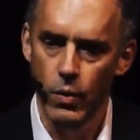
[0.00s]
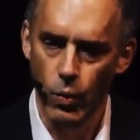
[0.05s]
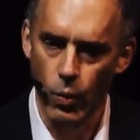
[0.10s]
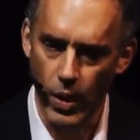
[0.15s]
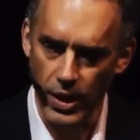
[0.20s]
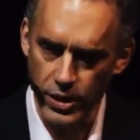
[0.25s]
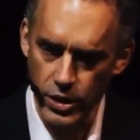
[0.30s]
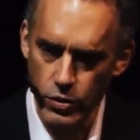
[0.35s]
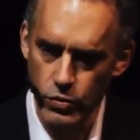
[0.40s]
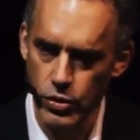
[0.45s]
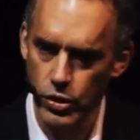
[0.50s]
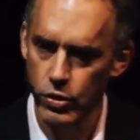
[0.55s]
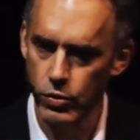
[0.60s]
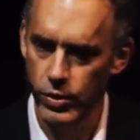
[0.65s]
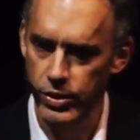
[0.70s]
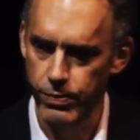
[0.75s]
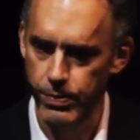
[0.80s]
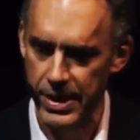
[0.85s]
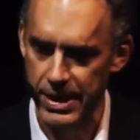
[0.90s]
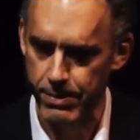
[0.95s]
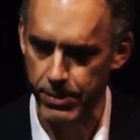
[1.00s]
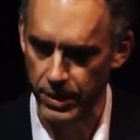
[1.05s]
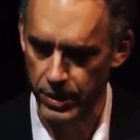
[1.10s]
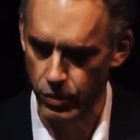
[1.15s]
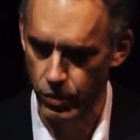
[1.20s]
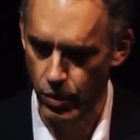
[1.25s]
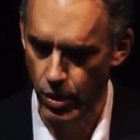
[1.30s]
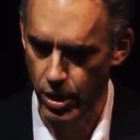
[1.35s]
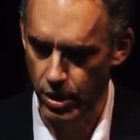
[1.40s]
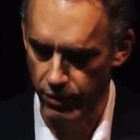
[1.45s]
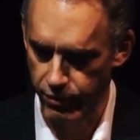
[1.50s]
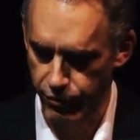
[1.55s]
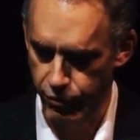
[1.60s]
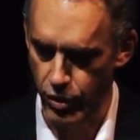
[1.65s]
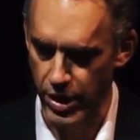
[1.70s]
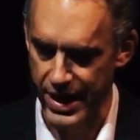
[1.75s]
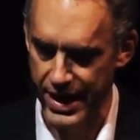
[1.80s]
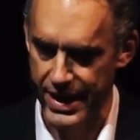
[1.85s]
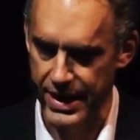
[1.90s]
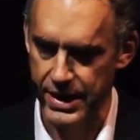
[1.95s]
What you do with people who are
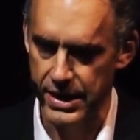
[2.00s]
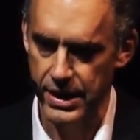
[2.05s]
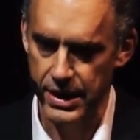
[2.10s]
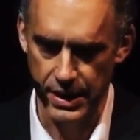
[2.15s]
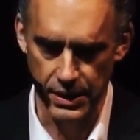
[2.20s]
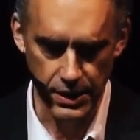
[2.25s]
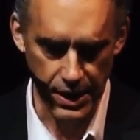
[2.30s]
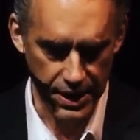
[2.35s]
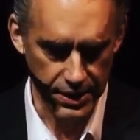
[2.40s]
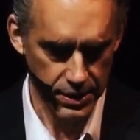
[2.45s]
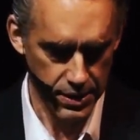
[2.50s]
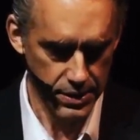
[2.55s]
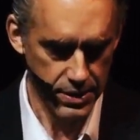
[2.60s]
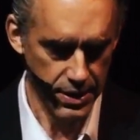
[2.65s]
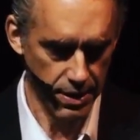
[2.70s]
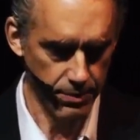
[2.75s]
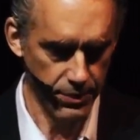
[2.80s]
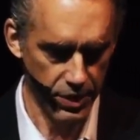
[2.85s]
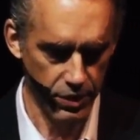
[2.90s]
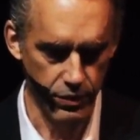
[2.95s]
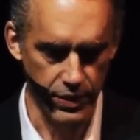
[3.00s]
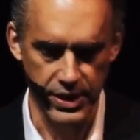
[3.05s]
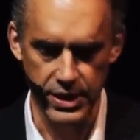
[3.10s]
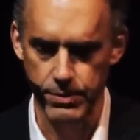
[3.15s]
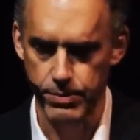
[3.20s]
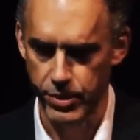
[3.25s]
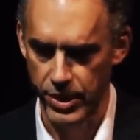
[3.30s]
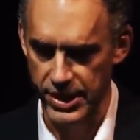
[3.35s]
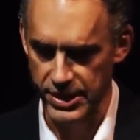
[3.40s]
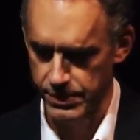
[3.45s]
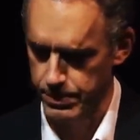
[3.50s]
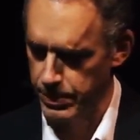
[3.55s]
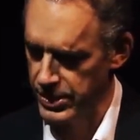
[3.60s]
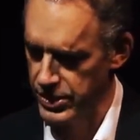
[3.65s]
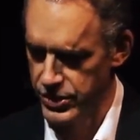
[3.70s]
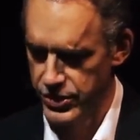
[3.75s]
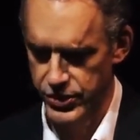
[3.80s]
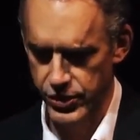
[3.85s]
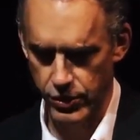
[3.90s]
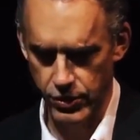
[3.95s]
afraid and to some degree depressed, but
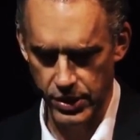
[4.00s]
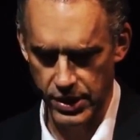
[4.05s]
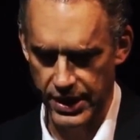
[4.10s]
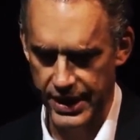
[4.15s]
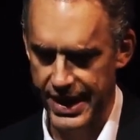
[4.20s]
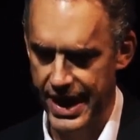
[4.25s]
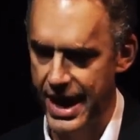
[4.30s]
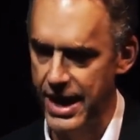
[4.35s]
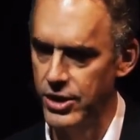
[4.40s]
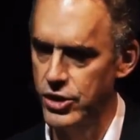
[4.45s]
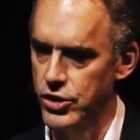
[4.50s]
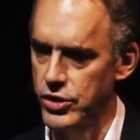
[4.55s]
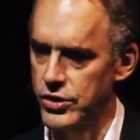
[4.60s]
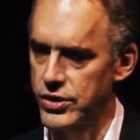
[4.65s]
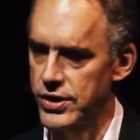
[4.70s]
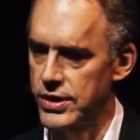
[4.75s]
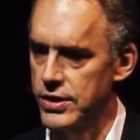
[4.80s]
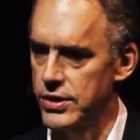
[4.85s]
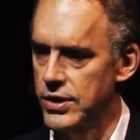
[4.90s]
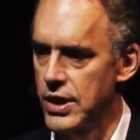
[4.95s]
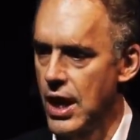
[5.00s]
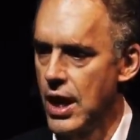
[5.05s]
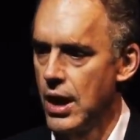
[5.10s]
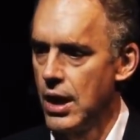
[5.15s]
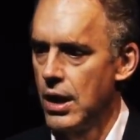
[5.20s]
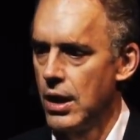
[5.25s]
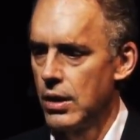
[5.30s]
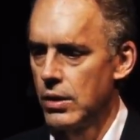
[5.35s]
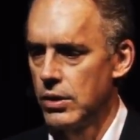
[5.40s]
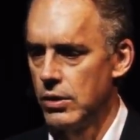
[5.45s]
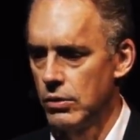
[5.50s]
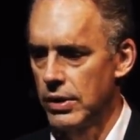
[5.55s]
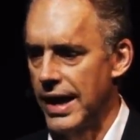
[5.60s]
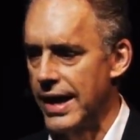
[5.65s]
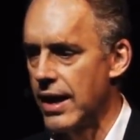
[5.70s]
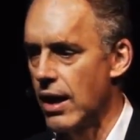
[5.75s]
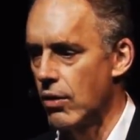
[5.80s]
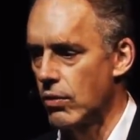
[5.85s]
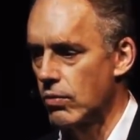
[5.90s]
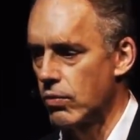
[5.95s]
certainly anxious, is you
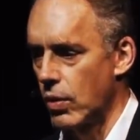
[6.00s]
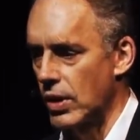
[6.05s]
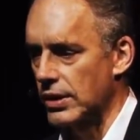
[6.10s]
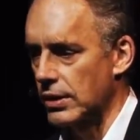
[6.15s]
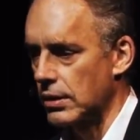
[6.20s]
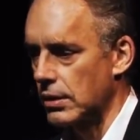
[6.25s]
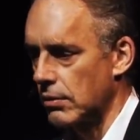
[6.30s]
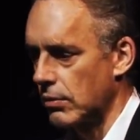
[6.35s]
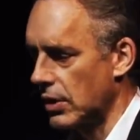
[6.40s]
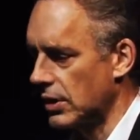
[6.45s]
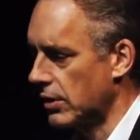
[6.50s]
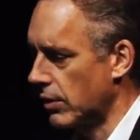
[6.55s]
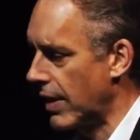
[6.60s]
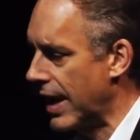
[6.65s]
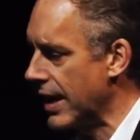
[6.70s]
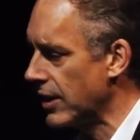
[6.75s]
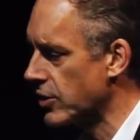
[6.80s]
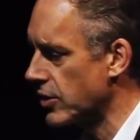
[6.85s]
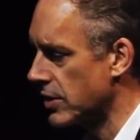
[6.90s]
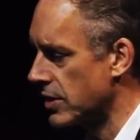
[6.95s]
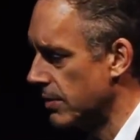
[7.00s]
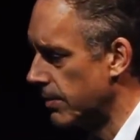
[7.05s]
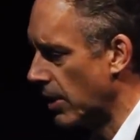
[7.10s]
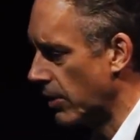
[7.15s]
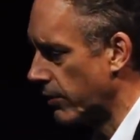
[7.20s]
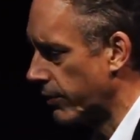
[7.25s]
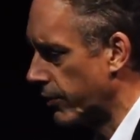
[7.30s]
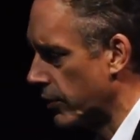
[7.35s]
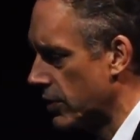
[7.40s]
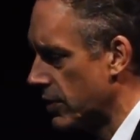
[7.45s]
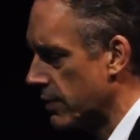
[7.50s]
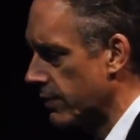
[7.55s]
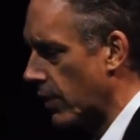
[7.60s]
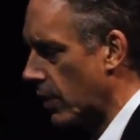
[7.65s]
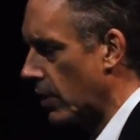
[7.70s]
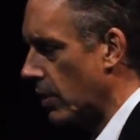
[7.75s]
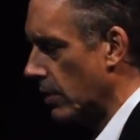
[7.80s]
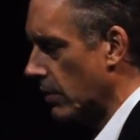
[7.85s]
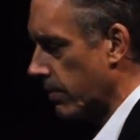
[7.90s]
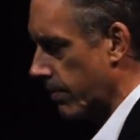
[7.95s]
lay out what they're anxious about, first of
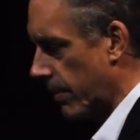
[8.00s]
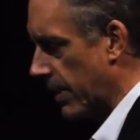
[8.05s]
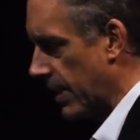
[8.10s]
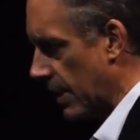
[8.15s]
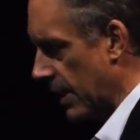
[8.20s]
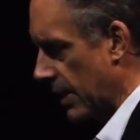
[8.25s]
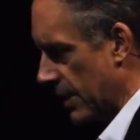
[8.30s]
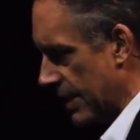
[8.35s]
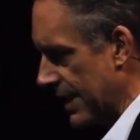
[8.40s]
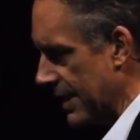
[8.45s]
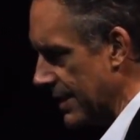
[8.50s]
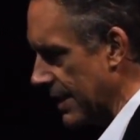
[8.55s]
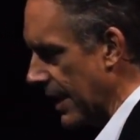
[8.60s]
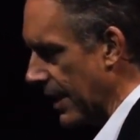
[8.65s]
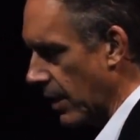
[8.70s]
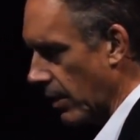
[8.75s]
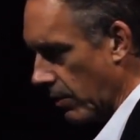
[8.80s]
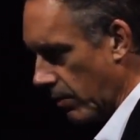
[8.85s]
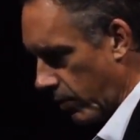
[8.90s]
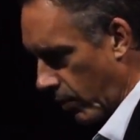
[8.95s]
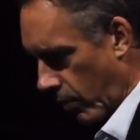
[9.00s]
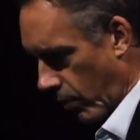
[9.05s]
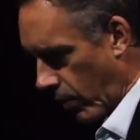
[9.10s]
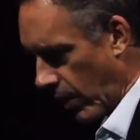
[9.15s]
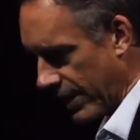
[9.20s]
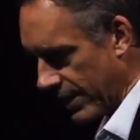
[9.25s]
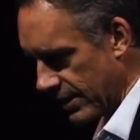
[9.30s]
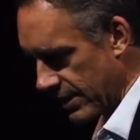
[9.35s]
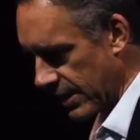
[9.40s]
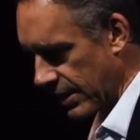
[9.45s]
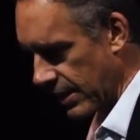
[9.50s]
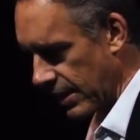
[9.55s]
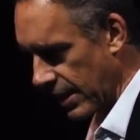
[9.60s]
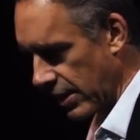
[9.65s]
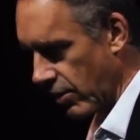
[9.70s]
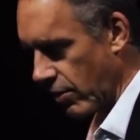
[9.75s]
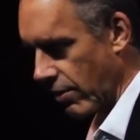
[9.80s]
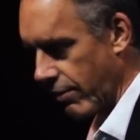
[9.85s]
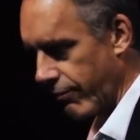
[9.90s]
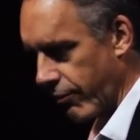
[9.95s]
all, in detail. What is it that
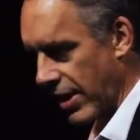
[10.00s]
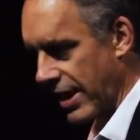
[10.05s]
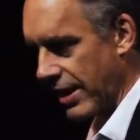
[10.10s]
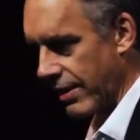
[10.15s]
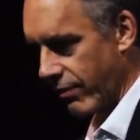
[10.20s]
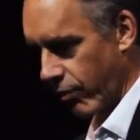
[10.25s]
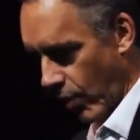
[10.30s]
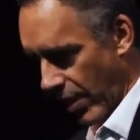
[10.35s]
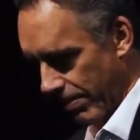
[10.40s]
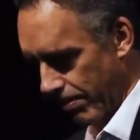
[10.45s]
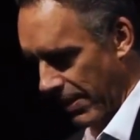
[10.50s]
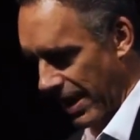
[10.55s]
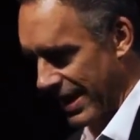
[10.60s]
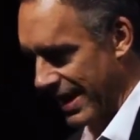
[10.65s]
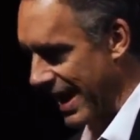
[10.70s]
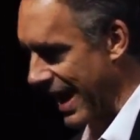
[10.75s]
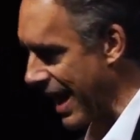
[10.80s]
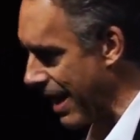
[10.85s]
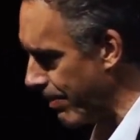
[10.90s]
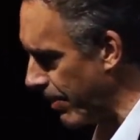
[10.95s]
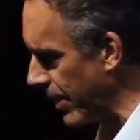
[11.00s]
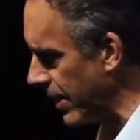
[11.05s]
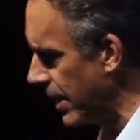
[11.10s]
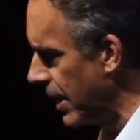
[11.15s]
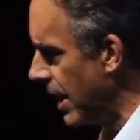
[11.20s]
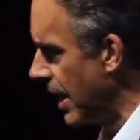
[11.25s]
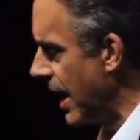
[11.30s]
you're afraid of? What might happen?